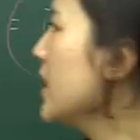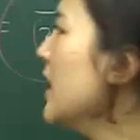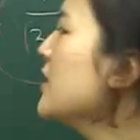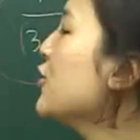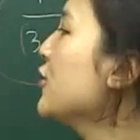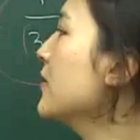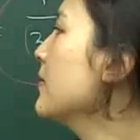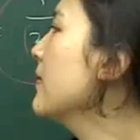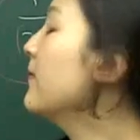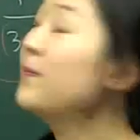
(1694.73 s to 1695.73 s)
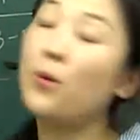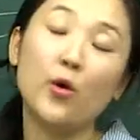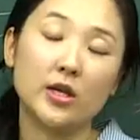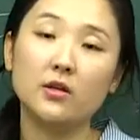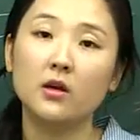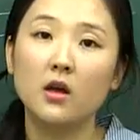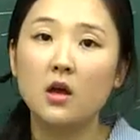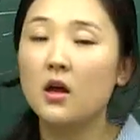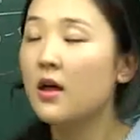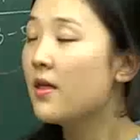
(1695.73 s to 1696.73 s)
as your point.
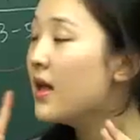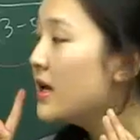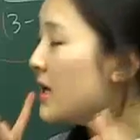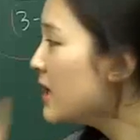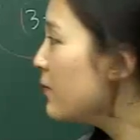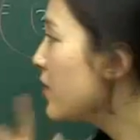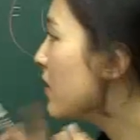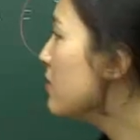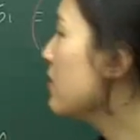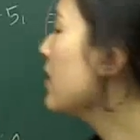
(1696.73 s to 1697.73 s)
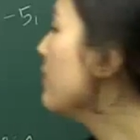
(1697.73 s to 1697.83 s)
If you're looking